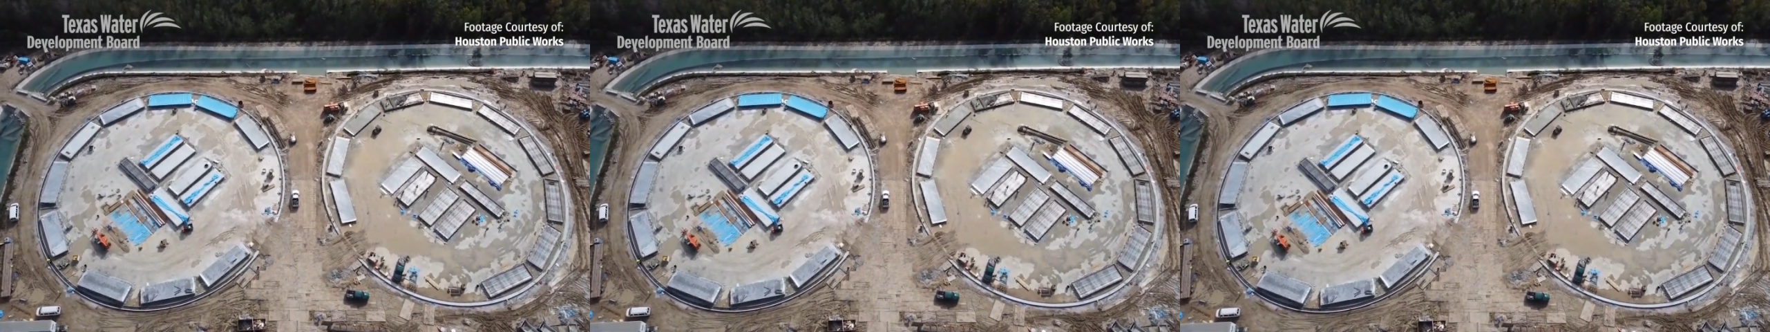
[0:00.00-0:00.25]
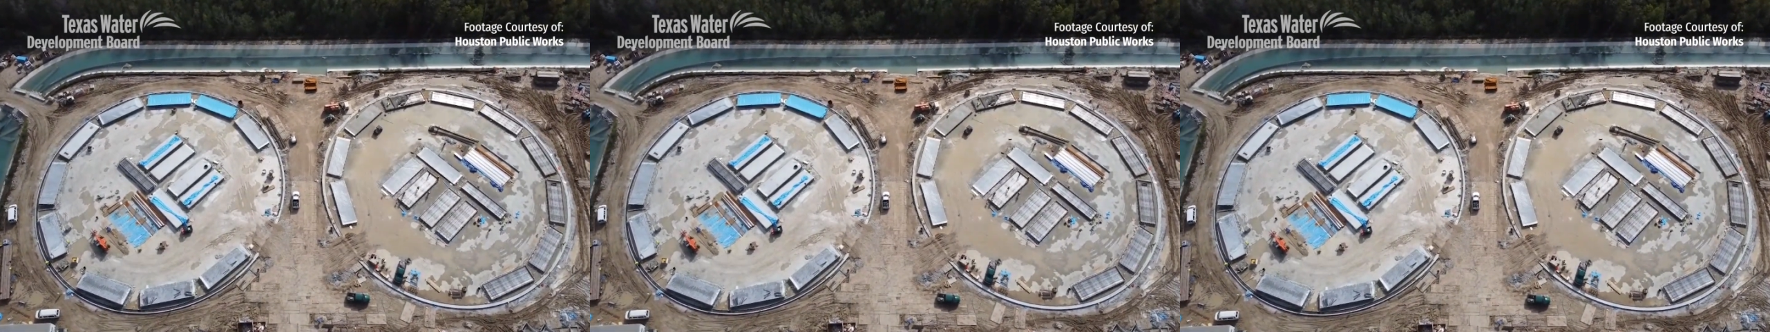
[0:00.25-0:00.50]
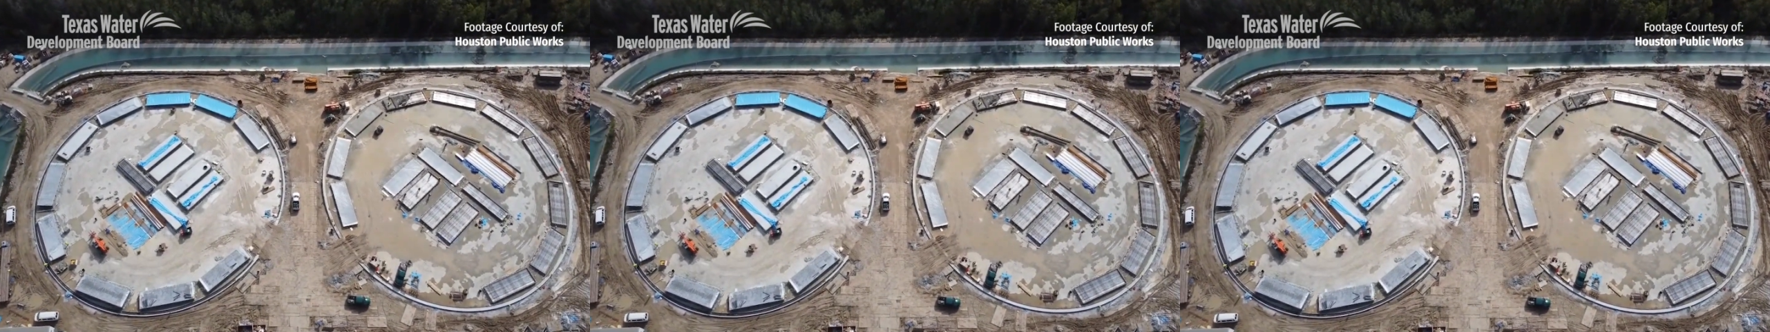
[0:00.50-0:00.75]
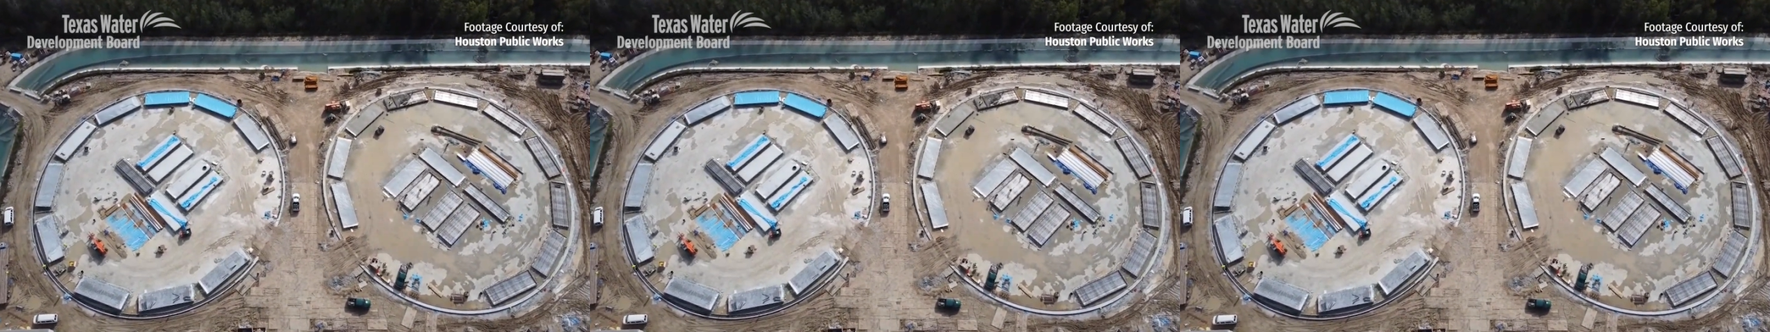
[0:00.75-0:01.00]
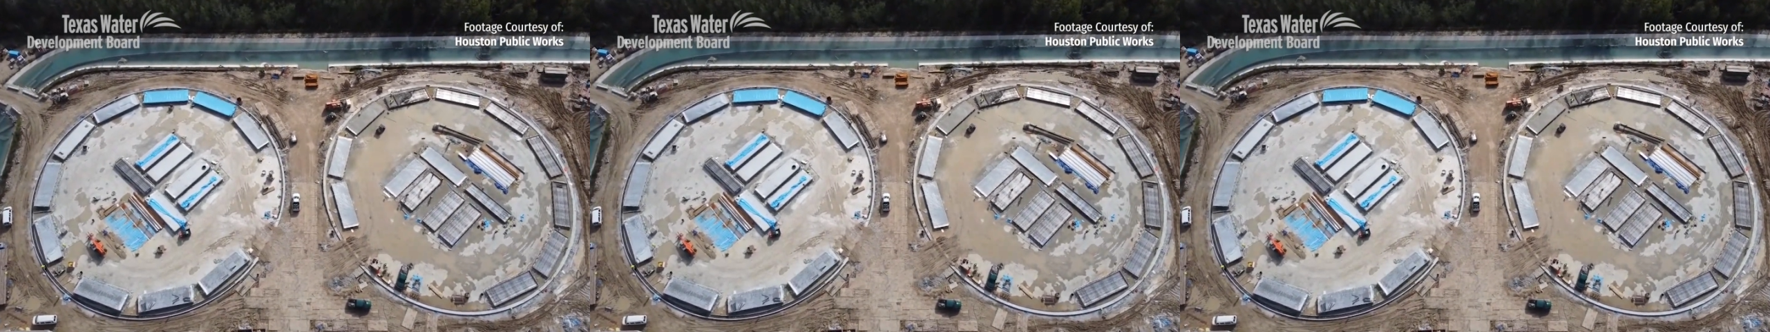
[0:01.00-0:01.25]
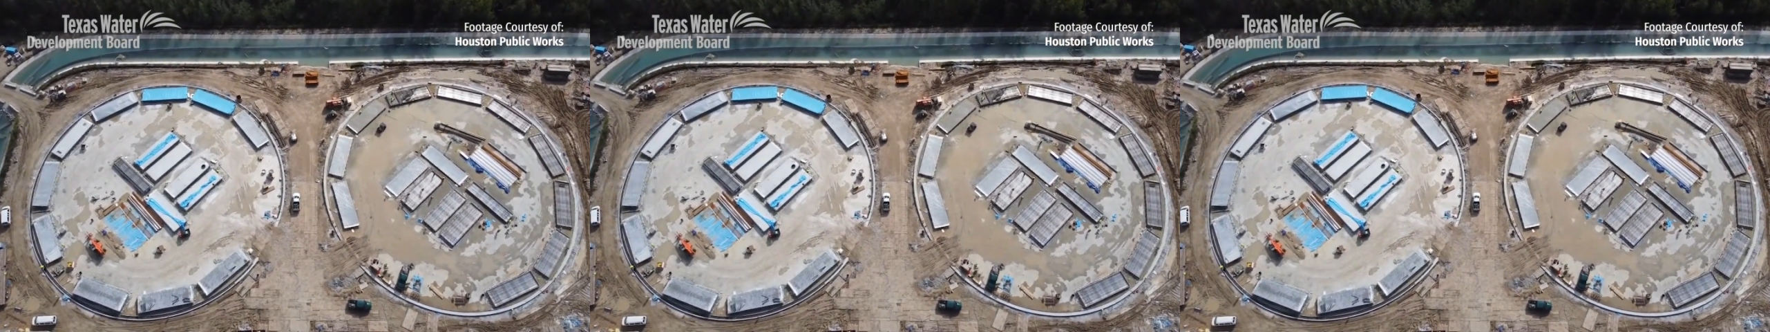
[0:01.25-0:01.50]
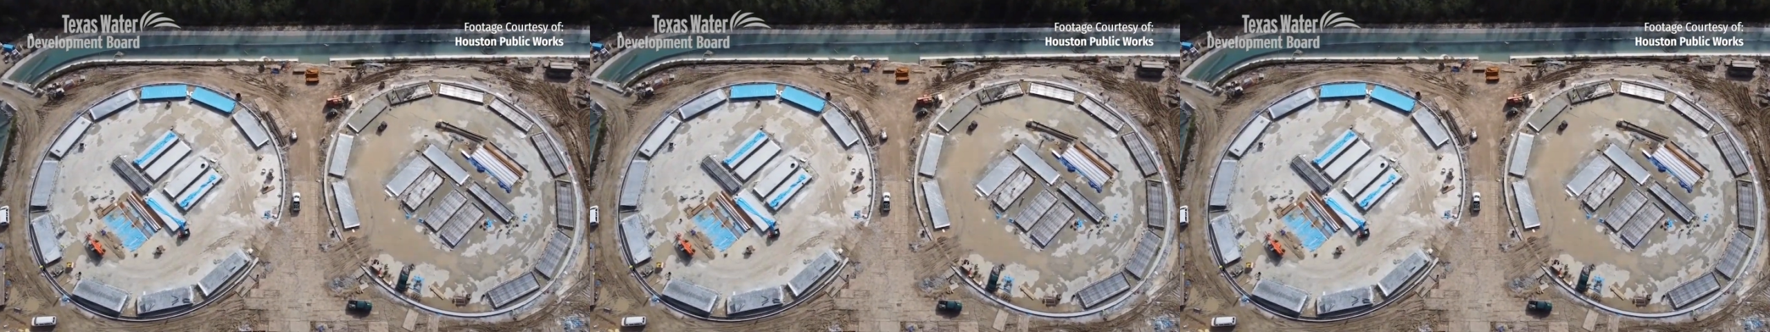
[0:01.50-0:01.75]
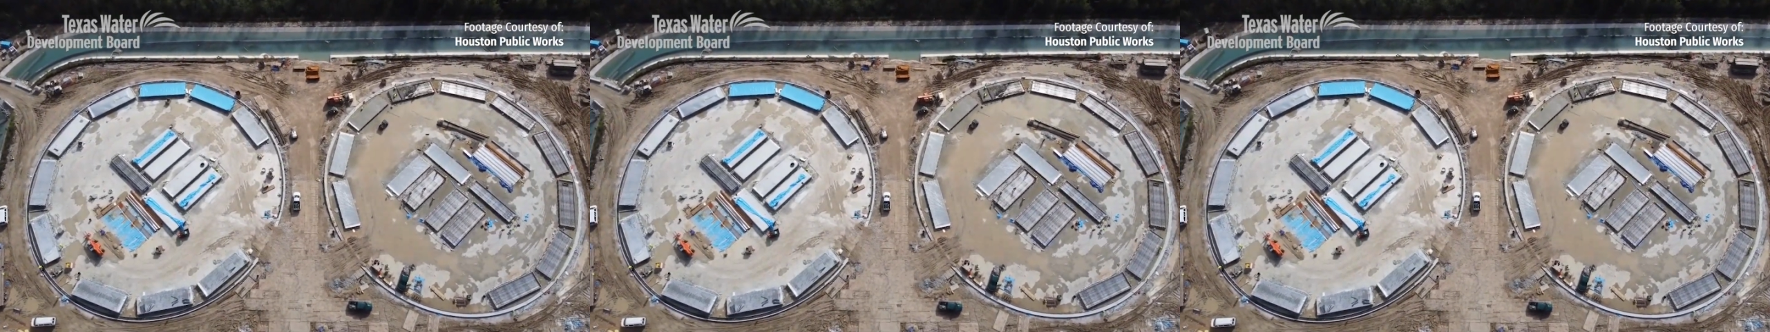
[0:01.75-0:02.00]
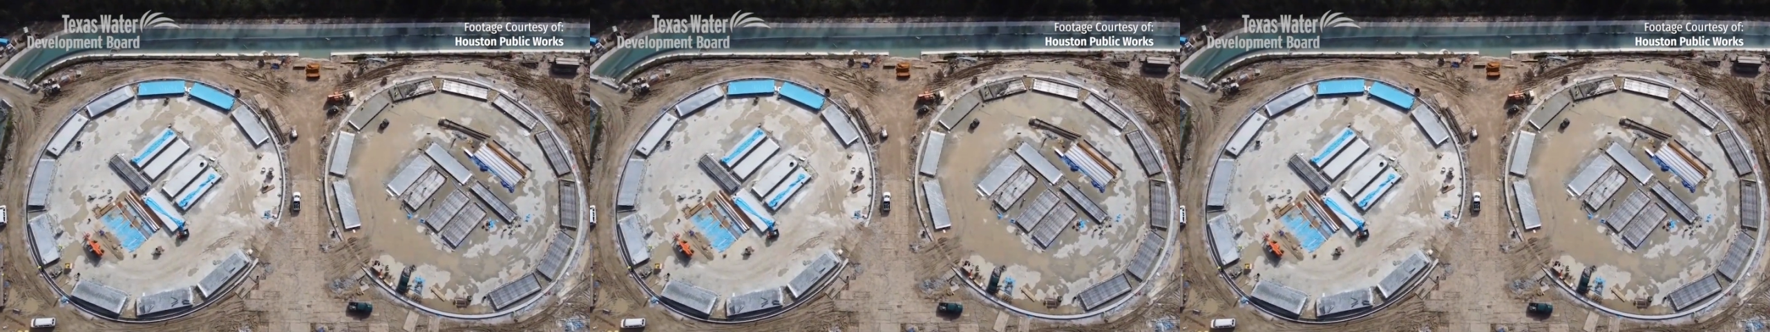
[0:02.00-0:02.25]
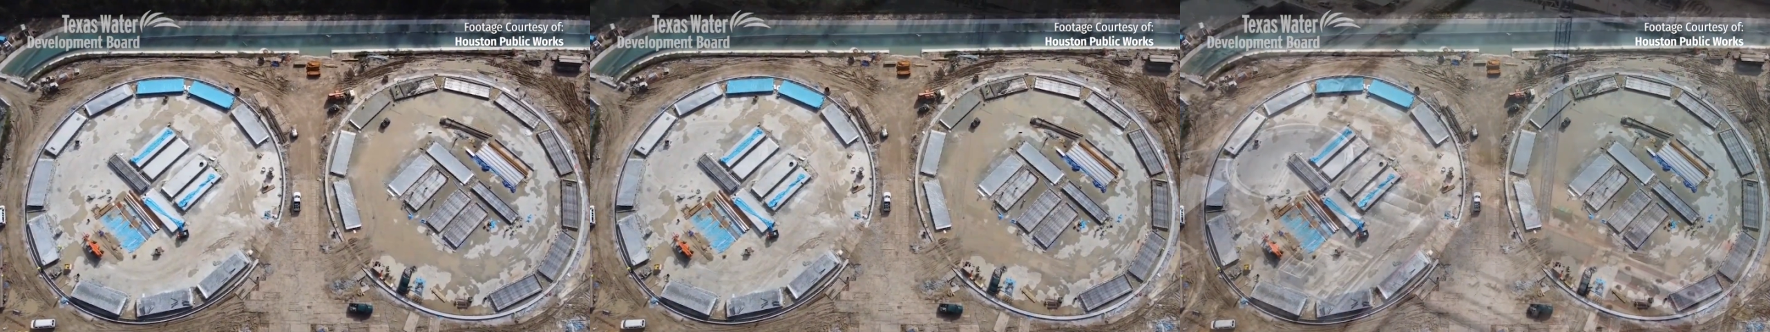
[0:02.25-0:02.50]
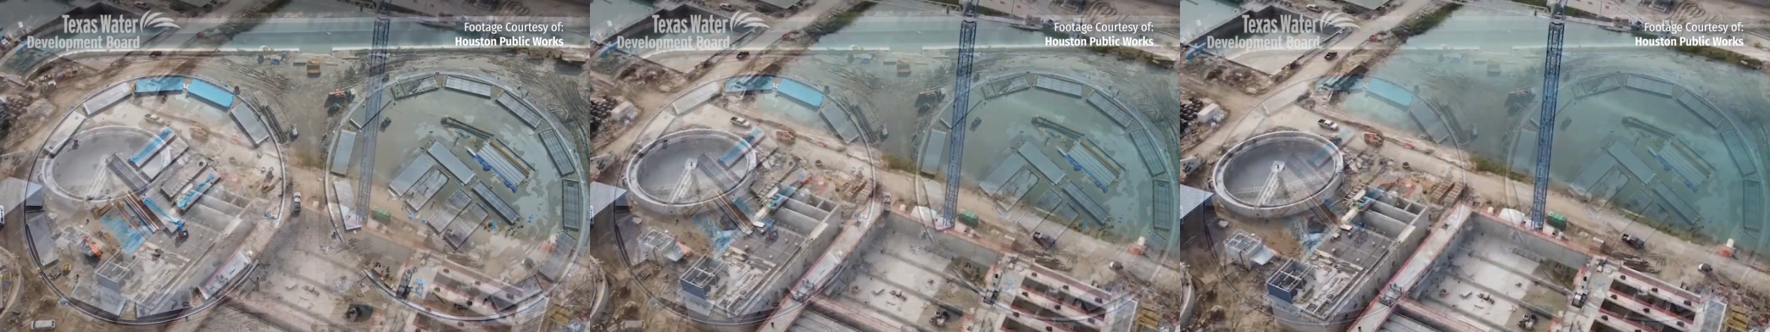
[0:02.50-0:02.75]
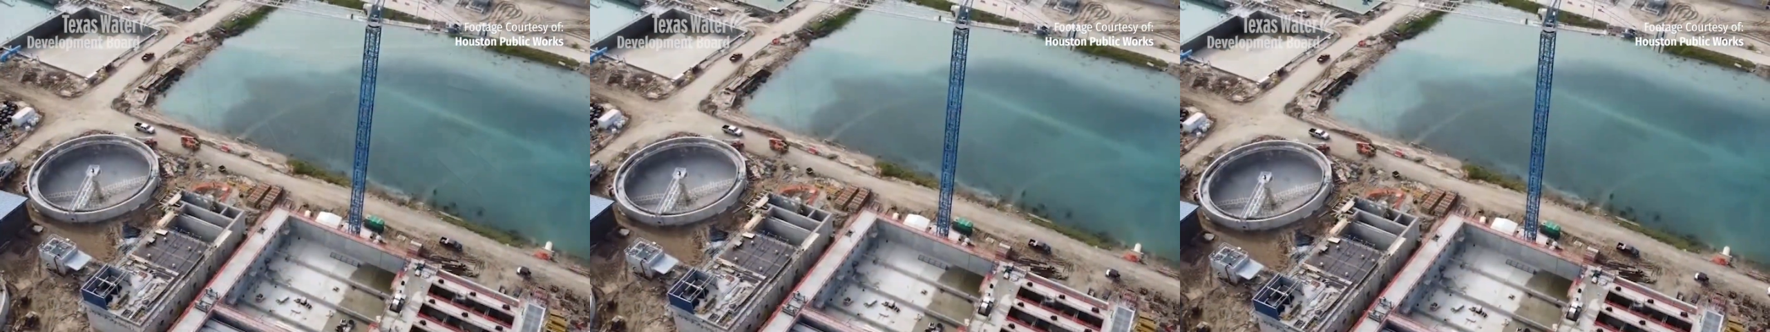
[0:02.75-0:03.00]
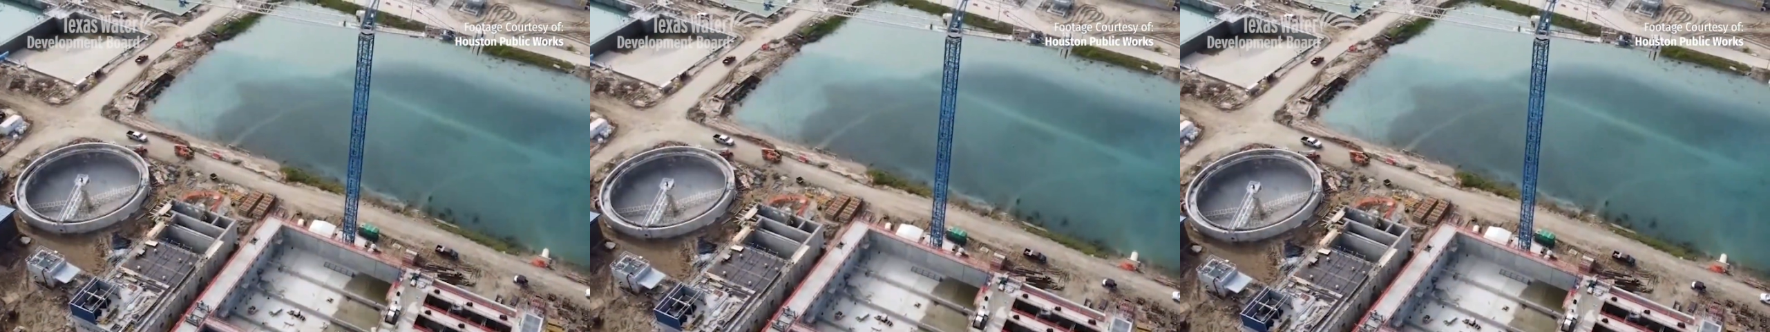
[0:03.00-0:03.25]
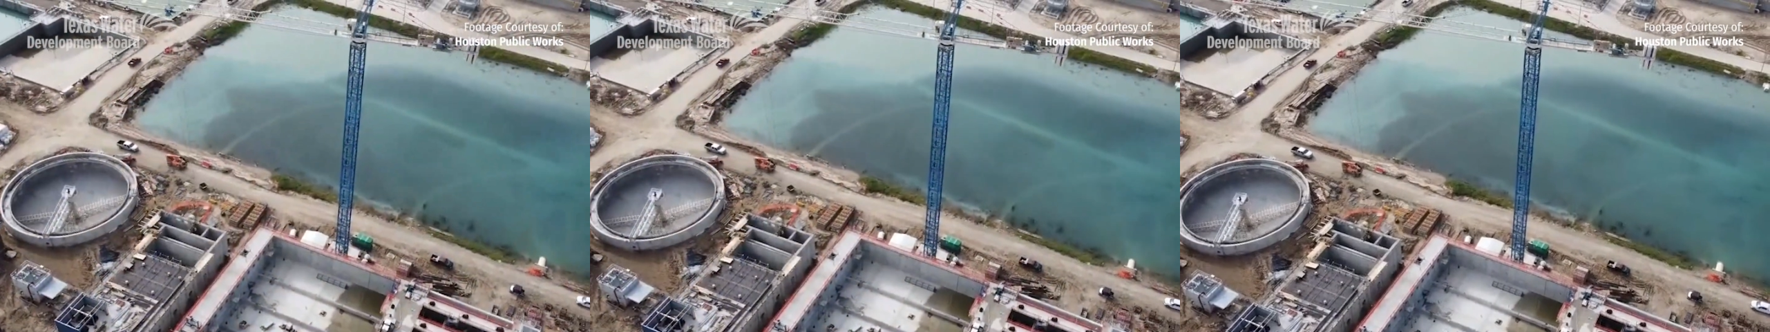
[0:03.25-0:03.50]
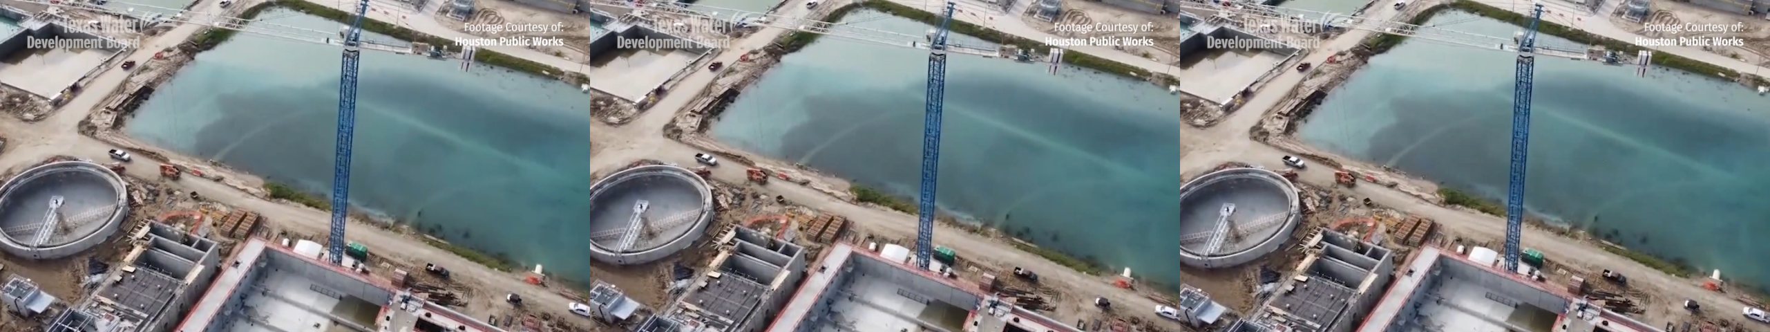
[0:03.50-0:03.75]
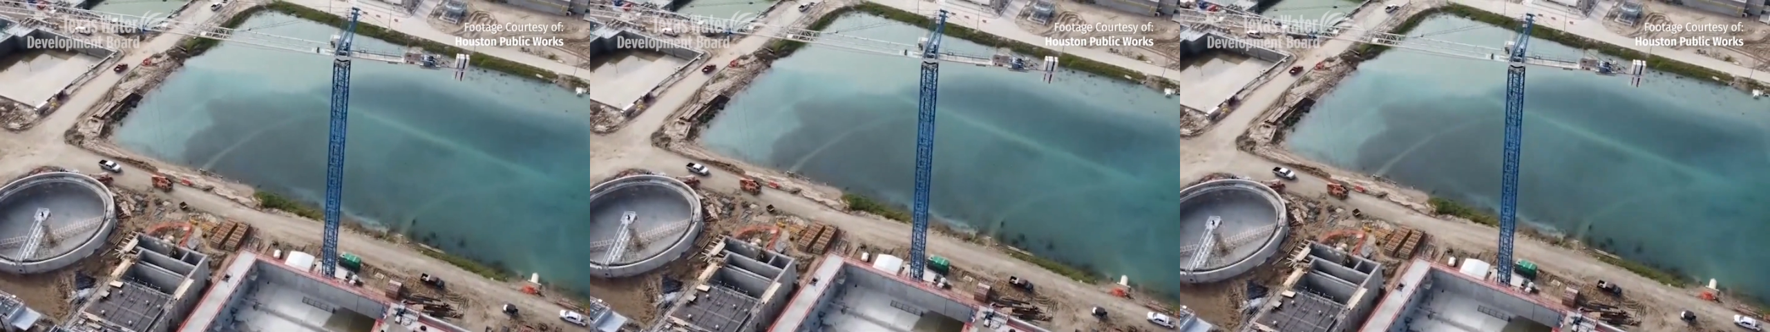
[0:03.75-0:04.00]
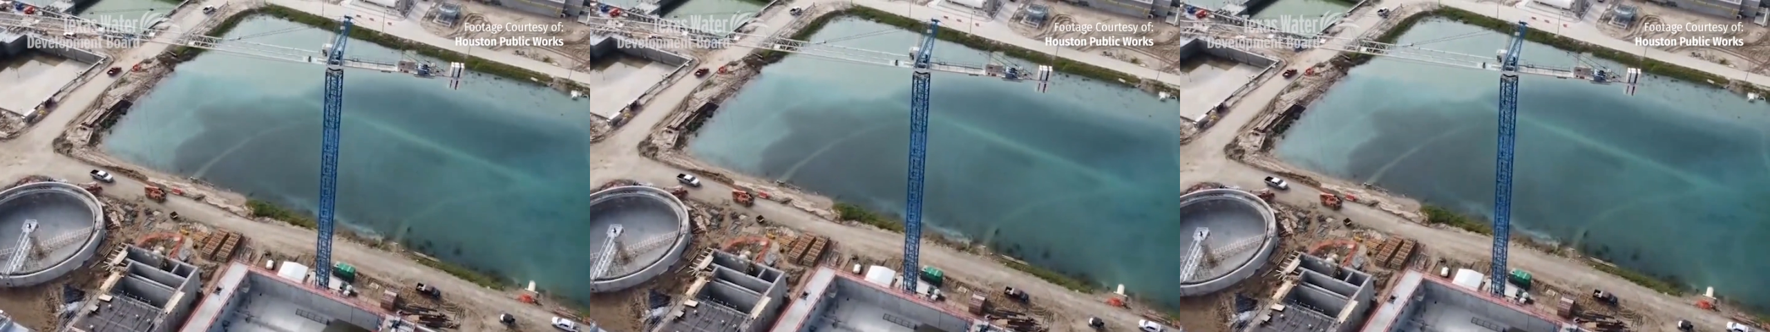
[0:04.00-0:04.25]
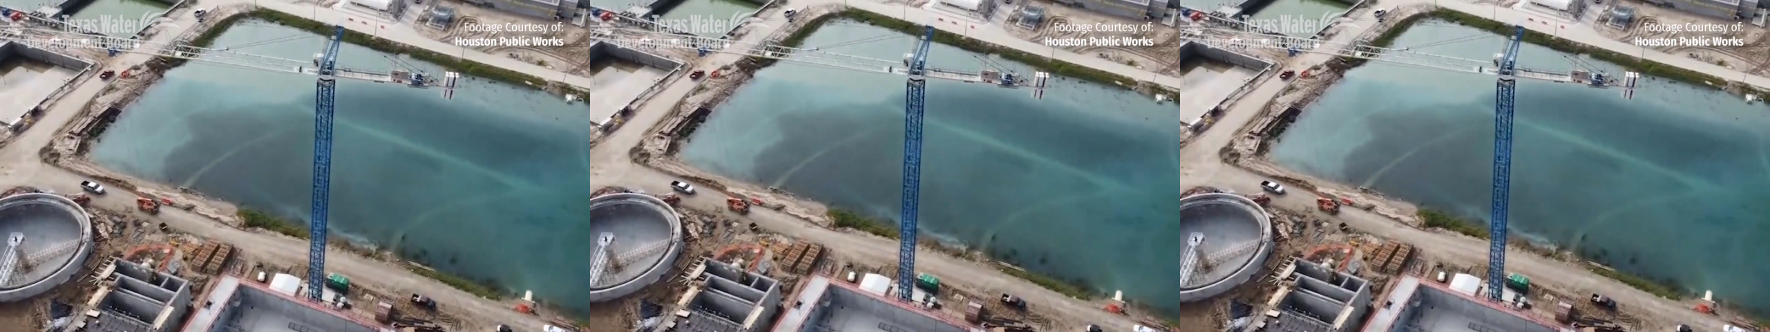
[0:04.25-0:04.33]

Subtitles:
[unreadable: no face in view]